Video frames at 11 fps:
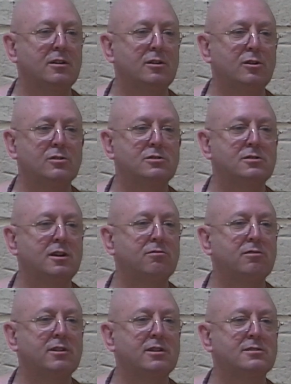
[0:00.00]
Your
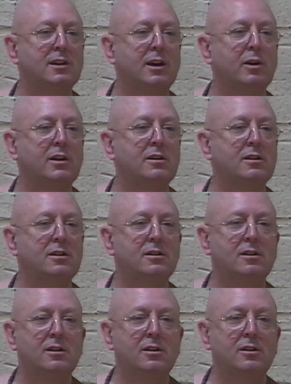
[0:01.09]
suffering is now ended.
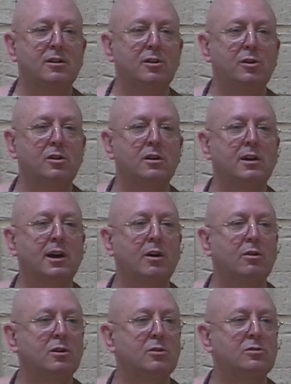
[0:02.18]
You can now
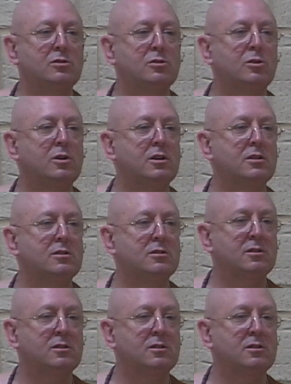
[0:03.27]
go to toilets